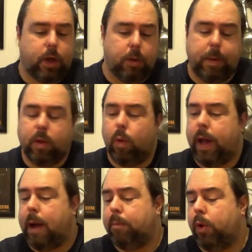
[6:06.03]
Could be the
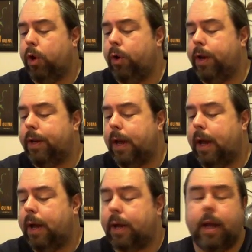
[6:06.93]
way I brewed it.
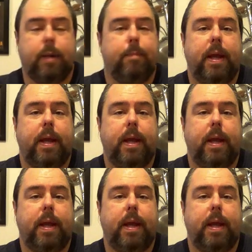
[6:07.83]
Could